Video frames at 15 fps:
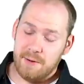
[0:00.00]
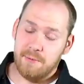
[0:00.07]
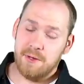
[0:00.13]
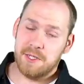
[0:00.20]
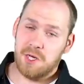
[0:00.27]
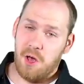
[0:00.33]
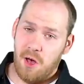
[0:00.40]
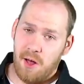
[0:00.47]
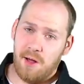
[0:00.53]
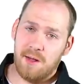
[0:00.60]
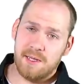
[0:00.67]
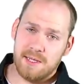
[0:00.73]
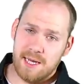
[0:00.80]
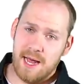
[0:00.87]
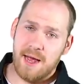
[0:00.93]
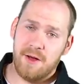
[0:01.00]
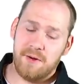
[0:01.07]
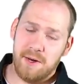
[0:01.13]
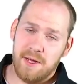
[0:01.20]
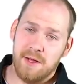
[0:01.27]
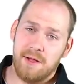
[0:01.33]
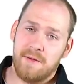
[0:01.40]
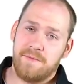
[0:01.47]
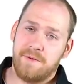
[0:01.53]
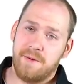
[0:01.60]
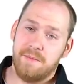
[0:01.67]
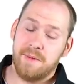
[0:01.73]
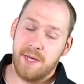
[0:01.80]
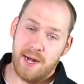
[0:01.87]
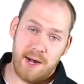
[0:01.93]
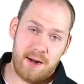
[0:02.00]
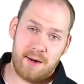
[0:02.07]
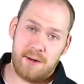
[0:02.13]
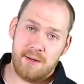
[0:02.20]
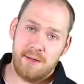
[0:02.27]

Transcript: it was all downhill from there.